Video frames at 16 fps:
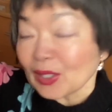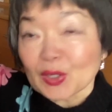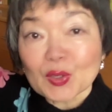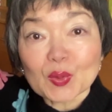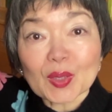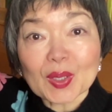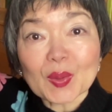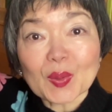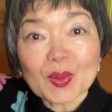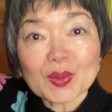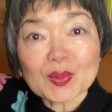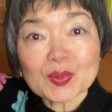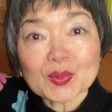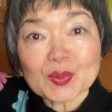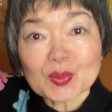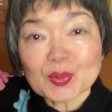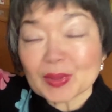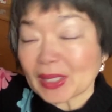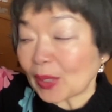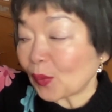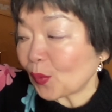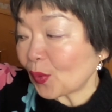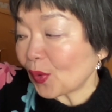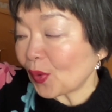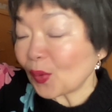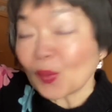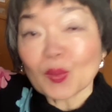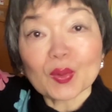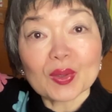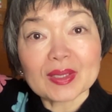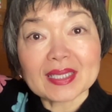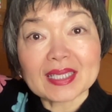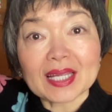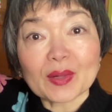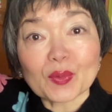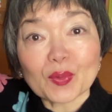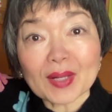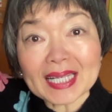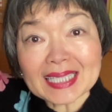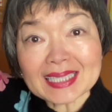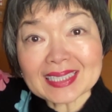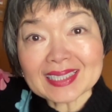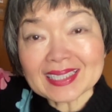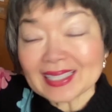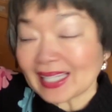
you are going to the right,